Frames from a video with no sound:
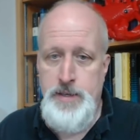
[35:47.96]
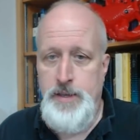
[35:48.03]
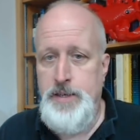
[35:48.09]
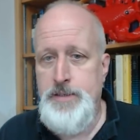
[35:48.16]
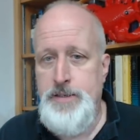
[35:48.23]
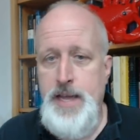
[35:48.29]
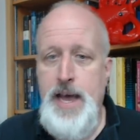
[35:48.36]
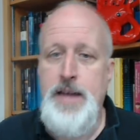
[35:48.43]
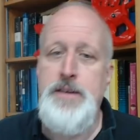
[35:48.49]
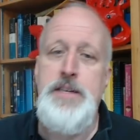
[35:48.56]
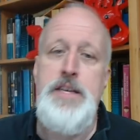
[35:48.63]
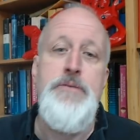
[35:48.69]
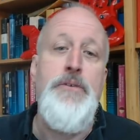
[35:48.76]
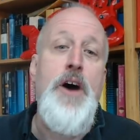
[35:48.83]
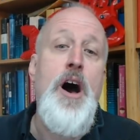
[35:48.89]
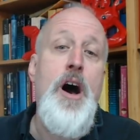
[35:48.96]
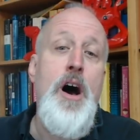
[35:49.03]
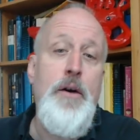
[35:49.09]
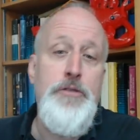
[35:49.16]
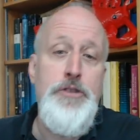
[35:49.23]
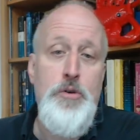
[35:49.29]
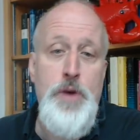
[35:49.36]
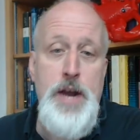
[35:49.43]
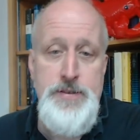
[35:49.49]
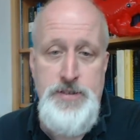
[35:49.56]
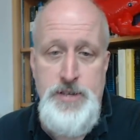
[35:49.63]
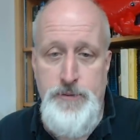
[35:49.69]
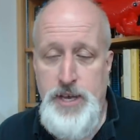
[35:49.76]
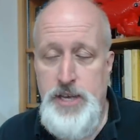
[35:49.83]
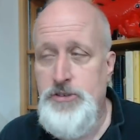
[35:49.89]
let's not devolve the
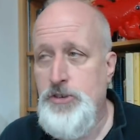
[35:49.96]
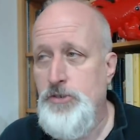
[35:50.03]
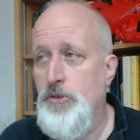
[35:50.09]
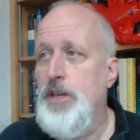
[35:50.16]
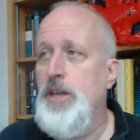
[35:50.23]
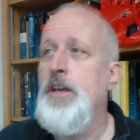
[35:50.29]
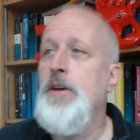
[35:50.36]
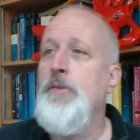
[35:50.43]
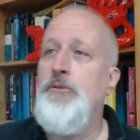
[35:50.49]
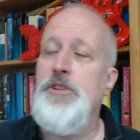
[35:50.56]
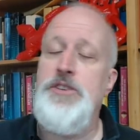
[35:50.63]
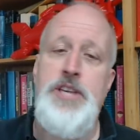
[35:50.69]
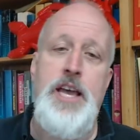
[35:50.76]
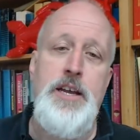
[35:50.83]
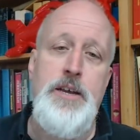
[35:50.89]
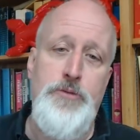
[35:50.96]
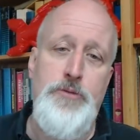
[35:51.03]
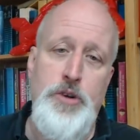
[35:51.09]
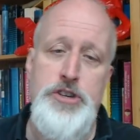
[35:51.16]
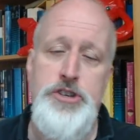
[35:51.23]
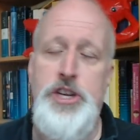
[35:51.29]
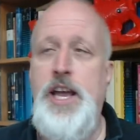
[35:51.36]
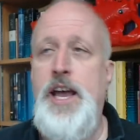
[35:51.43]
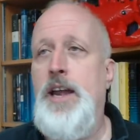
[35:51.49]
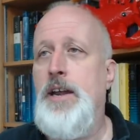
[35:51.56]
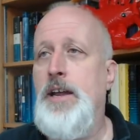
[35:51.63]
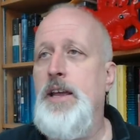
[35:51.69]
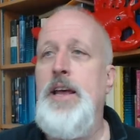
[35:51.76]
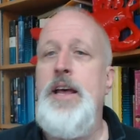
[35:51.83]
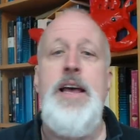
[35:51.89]
rest of history for the sake of
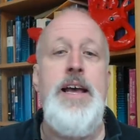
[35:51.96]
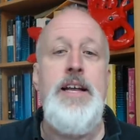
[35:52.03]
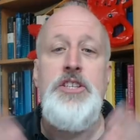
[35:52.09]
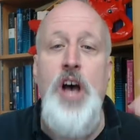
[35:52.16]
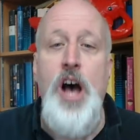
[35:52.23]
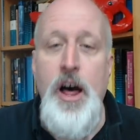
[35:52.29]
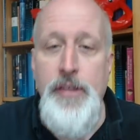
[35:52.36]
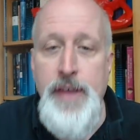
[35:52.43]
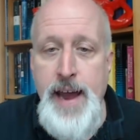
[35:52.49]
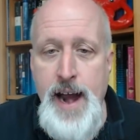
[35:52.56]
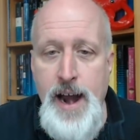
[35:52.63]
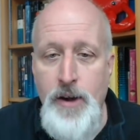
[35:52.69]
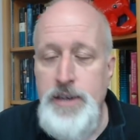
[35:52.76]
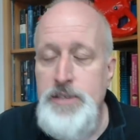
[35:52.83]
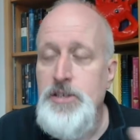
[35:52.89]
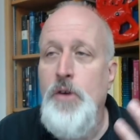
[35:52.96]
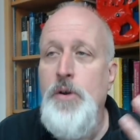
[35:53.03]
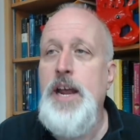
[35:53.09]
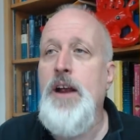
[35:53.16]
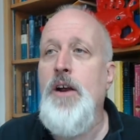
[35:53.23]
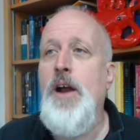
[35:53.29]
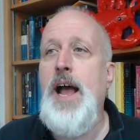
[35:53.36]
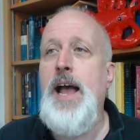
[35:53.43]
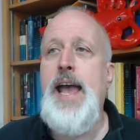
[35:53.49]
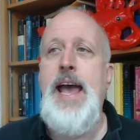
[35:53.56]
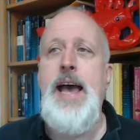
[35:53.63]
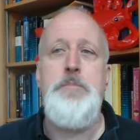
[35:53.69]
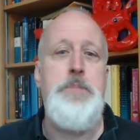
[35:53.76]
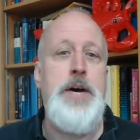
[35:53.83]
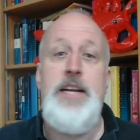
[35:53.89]
Christianity. It's all there. And so here I
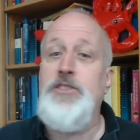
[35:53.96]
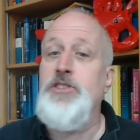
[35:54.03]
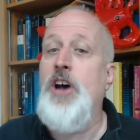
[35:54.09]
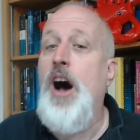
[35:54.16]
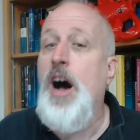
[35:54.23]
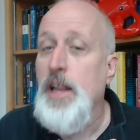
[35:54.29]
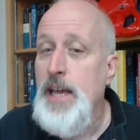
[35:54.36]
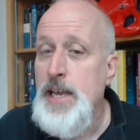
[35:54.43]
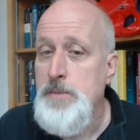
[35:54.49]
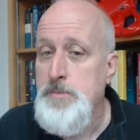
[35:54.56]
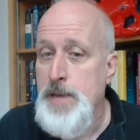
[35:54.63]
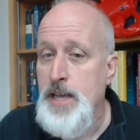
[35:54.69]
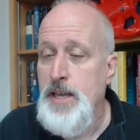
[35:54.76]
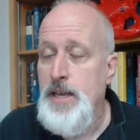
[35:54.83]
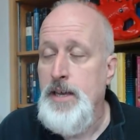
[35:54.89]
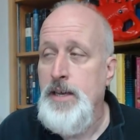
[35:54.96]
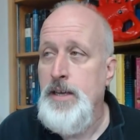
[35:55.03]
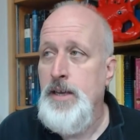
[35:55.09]
am, but it's all in me.